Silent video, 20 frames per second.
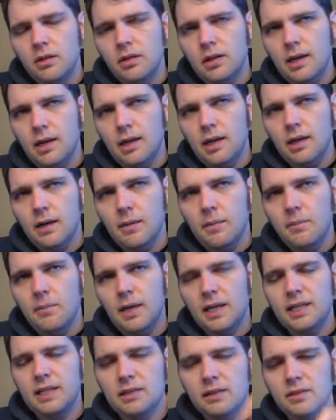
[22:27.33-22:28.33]

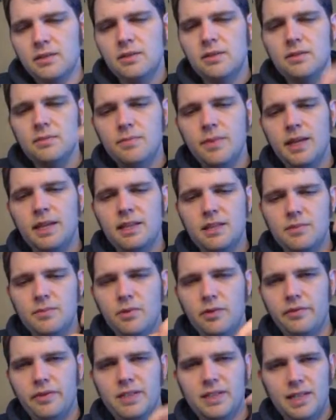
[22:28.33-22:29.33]
I'd make this more
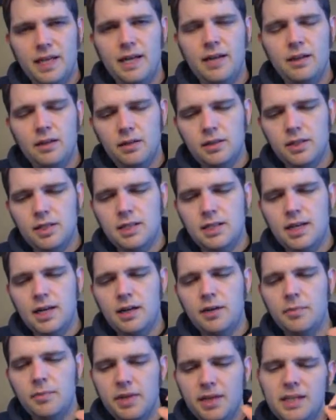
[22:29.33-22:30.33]
of a dialogue style,
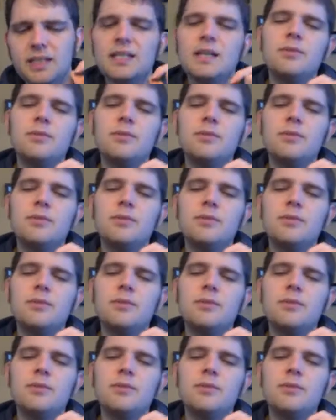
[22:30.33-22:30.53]
because I